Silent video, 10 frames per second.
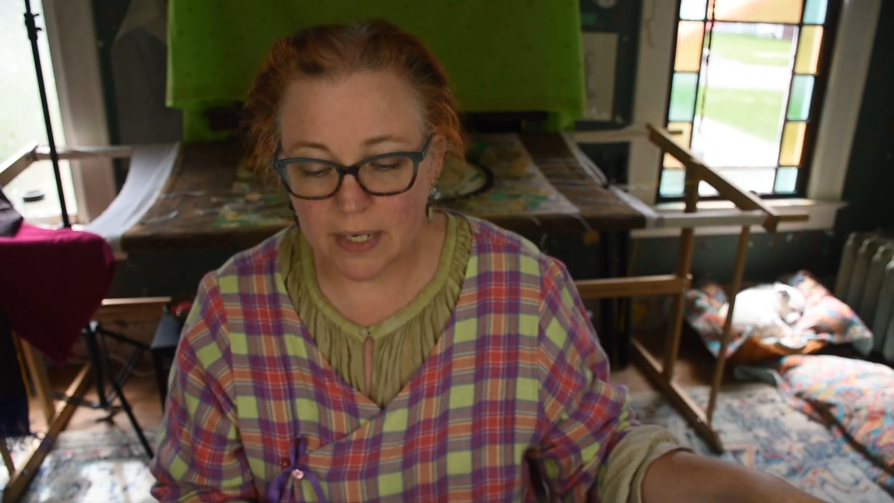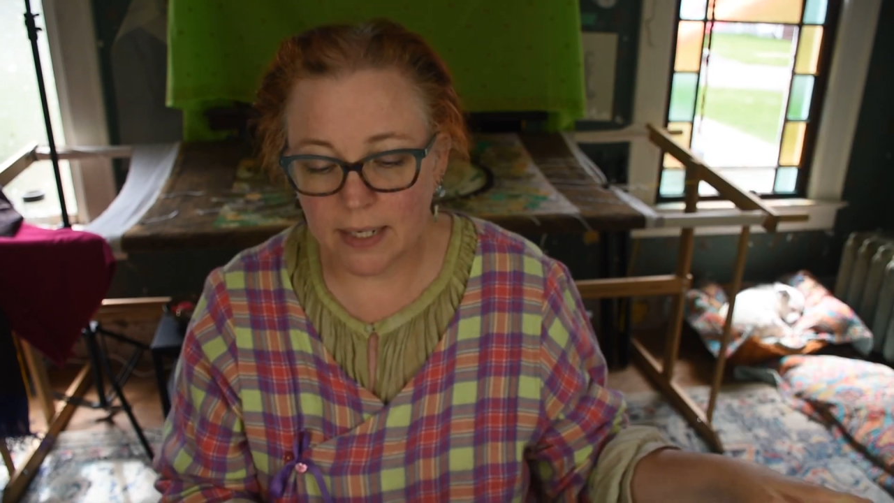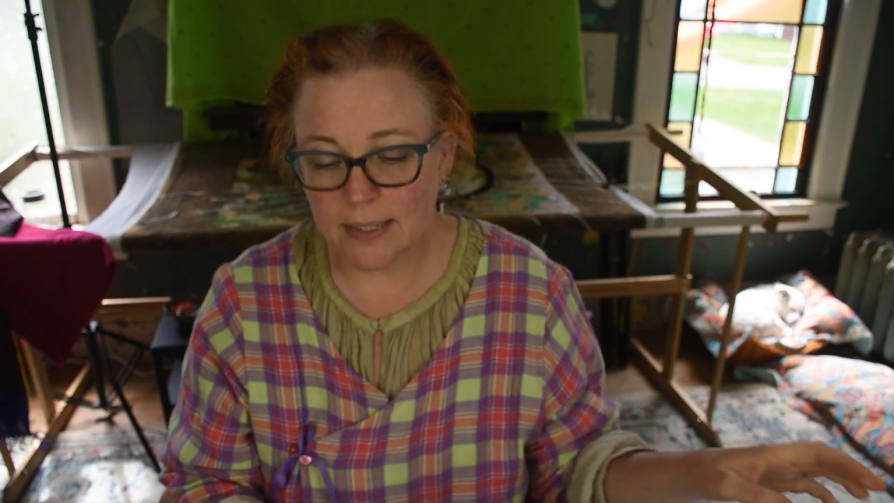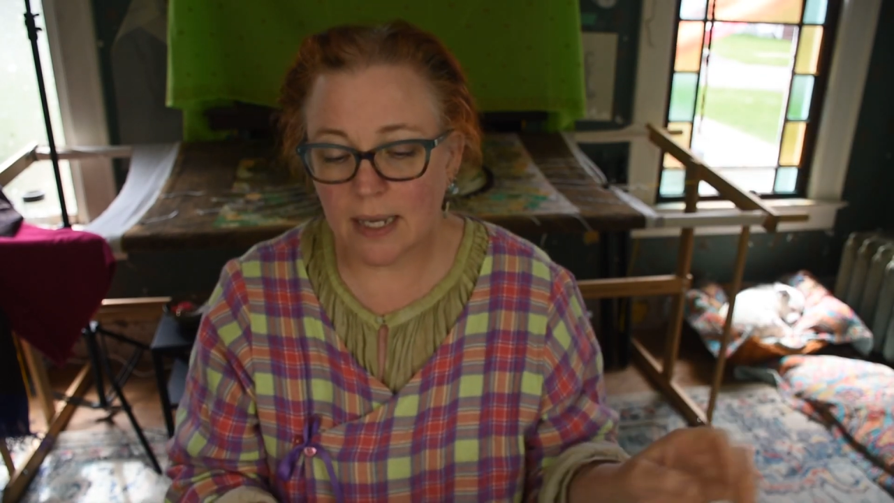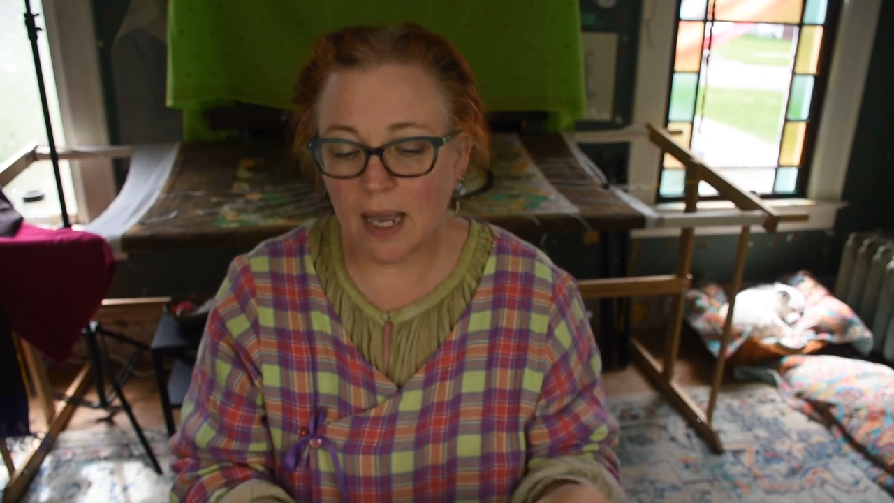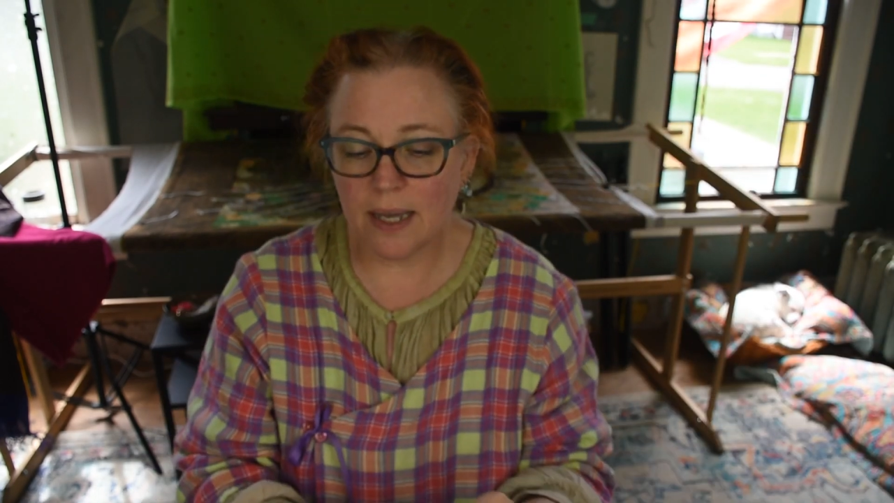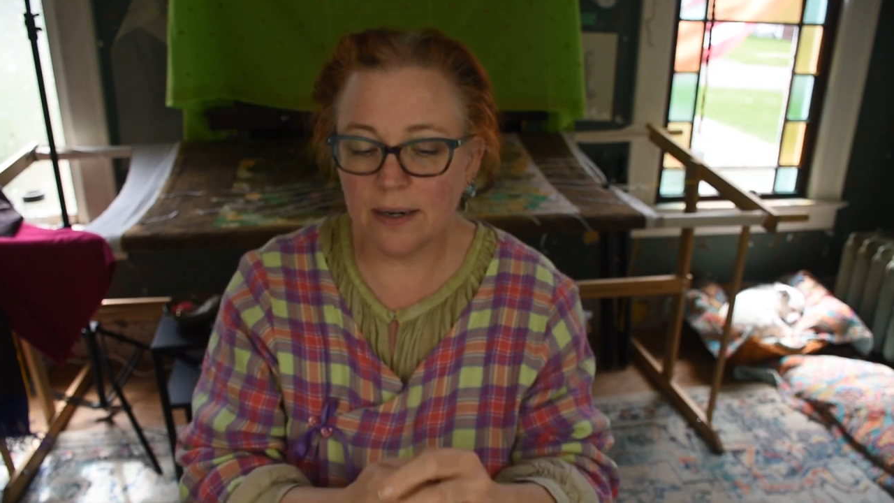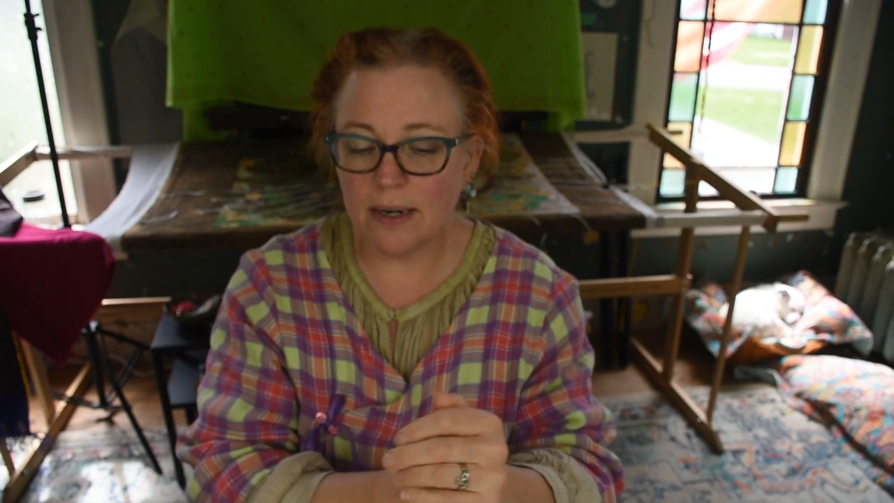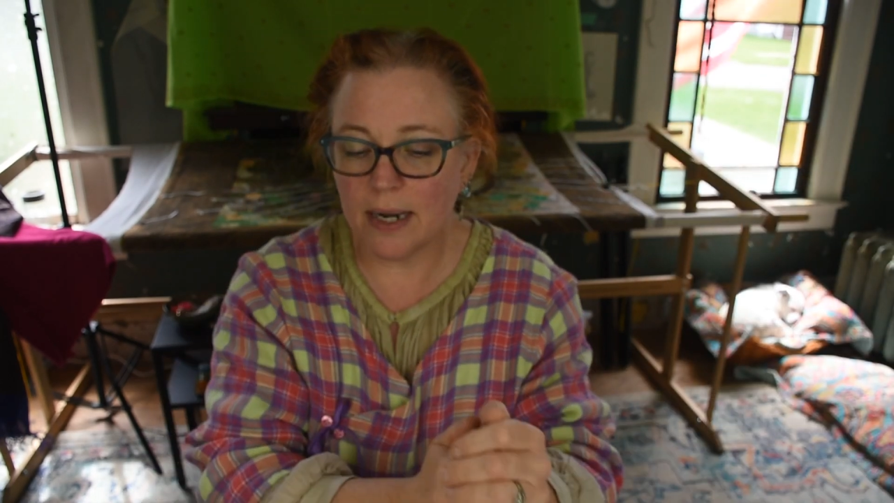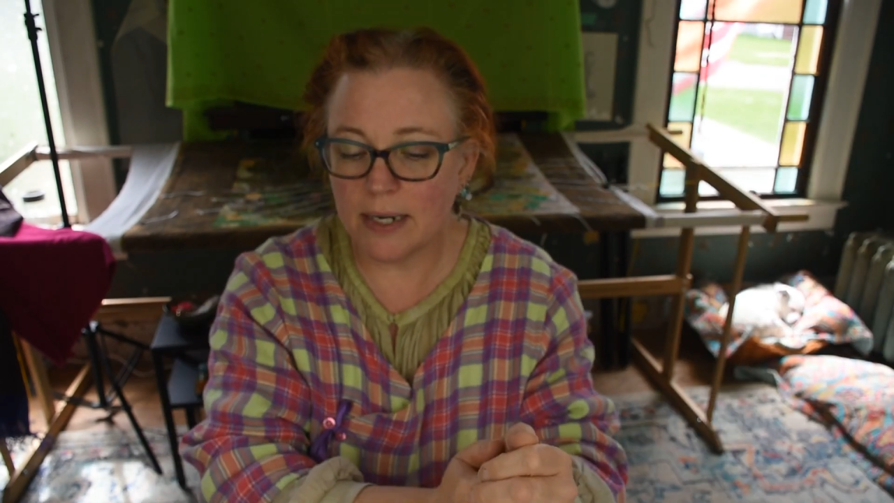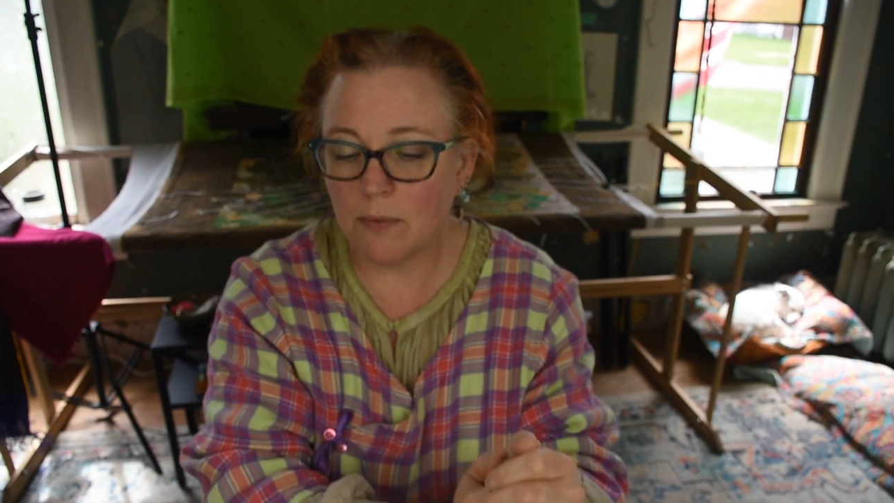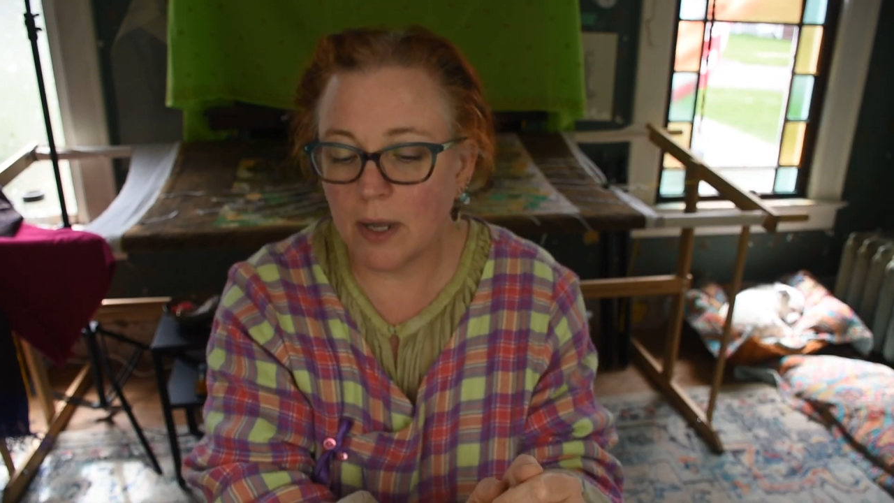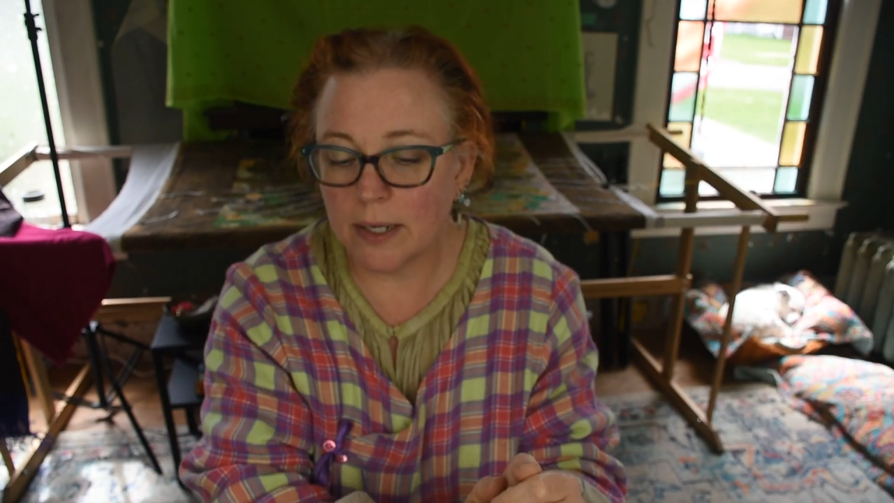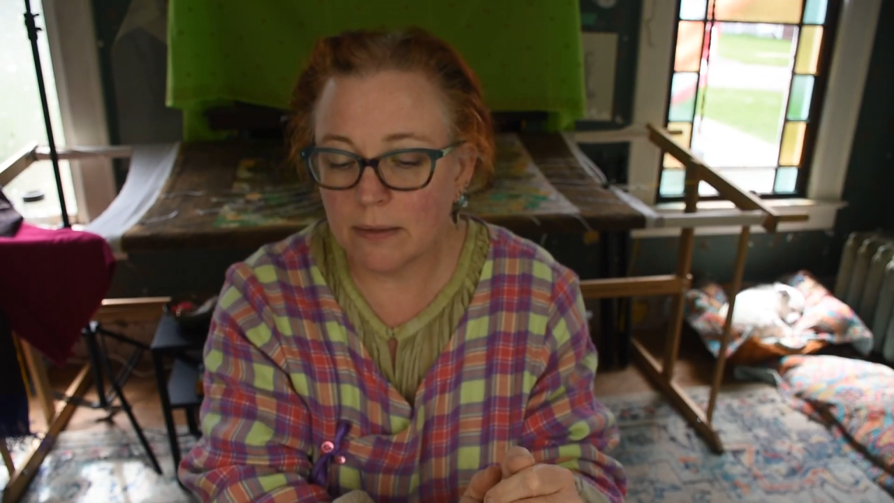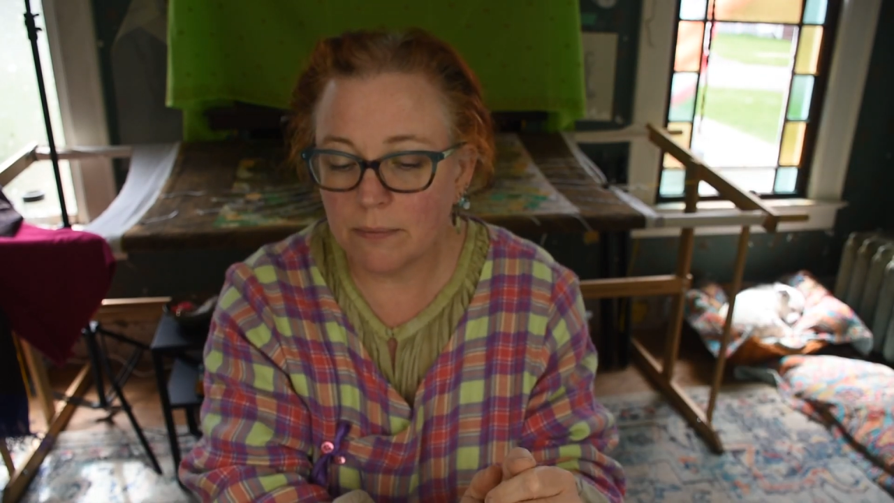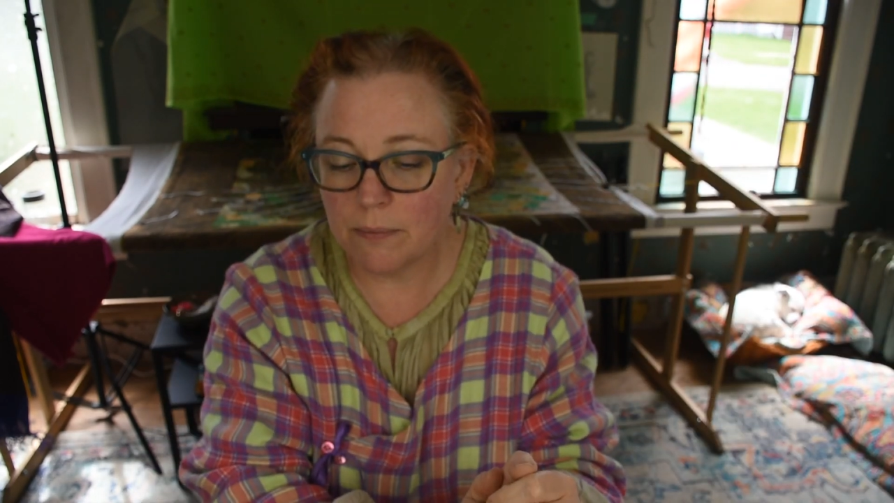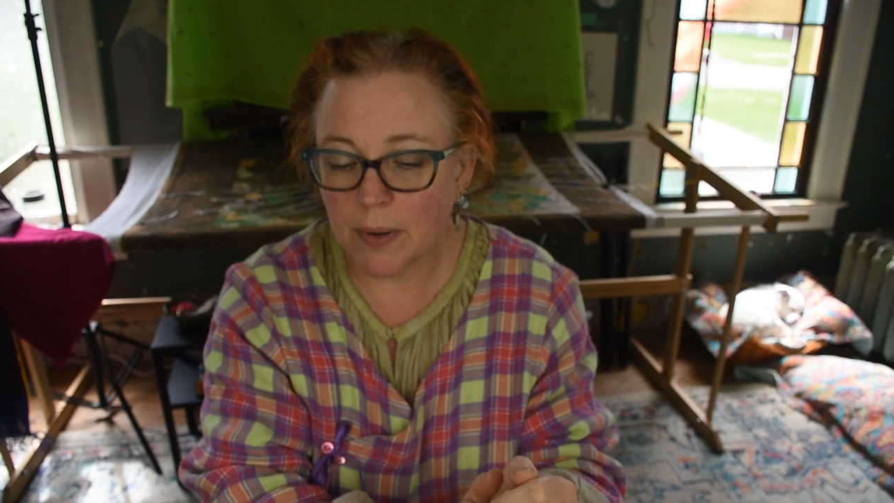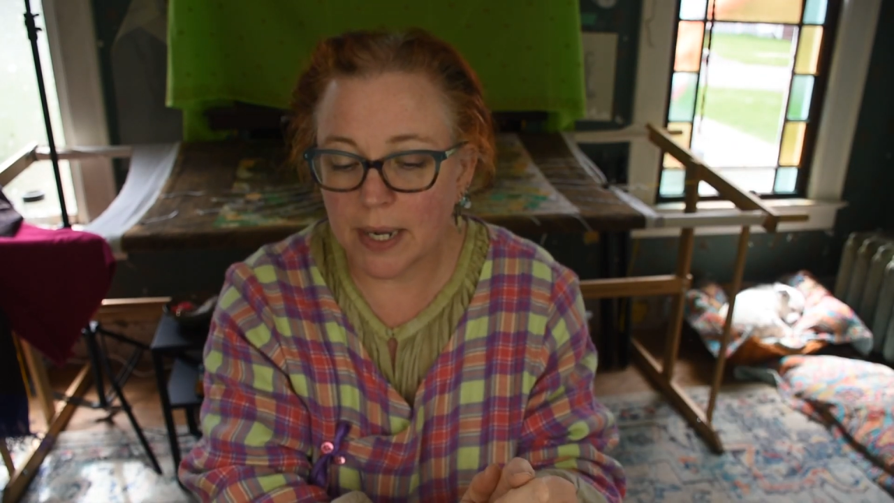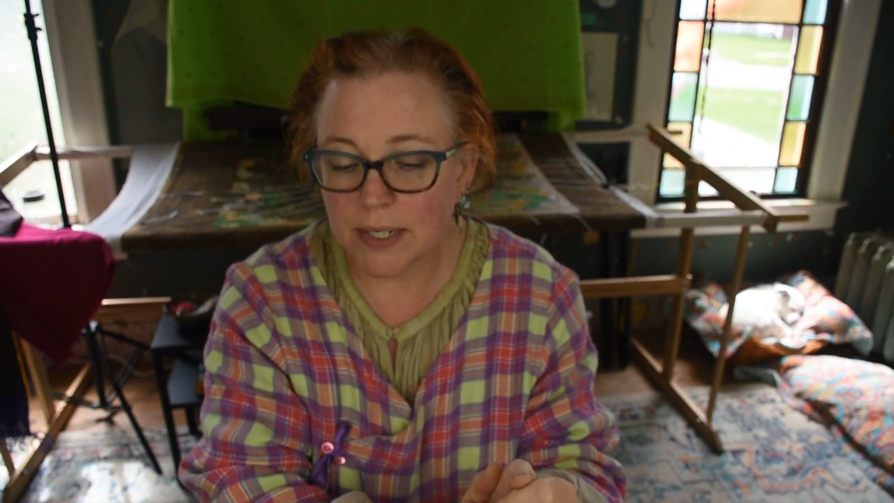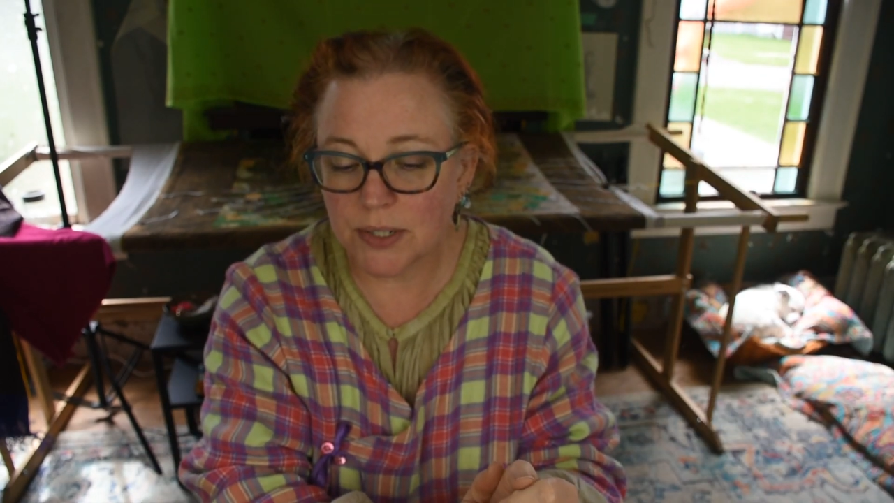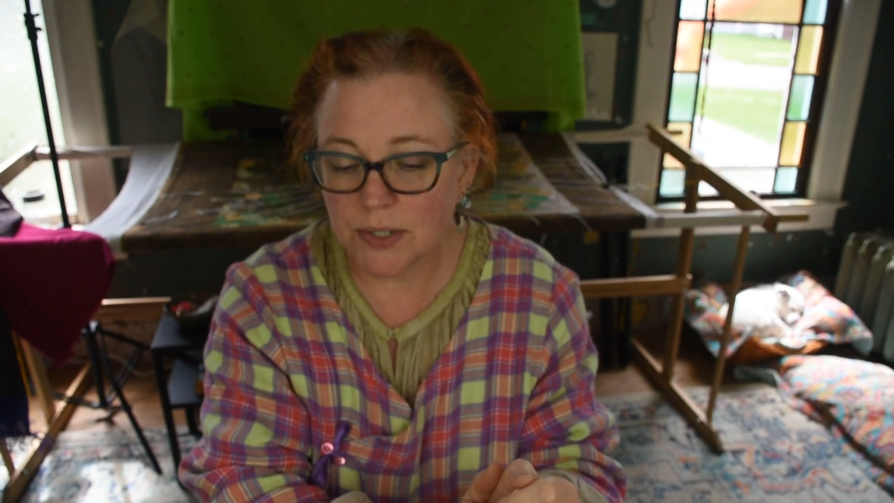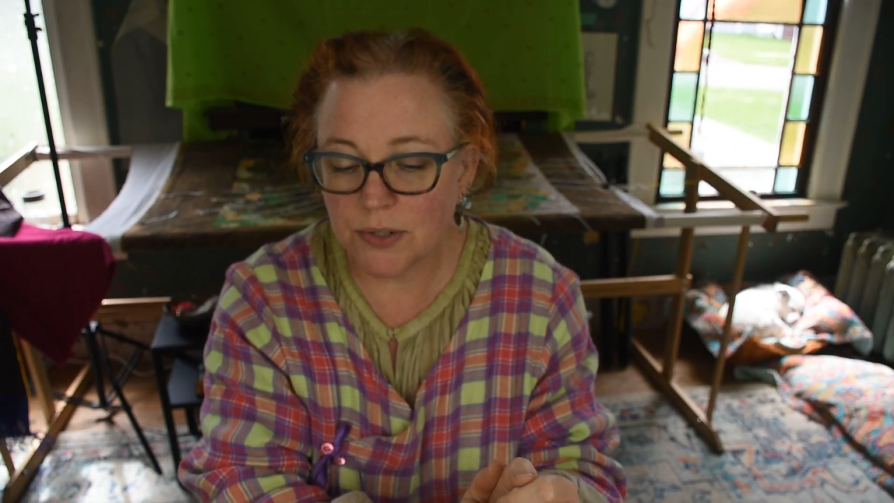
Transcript: It's 191 by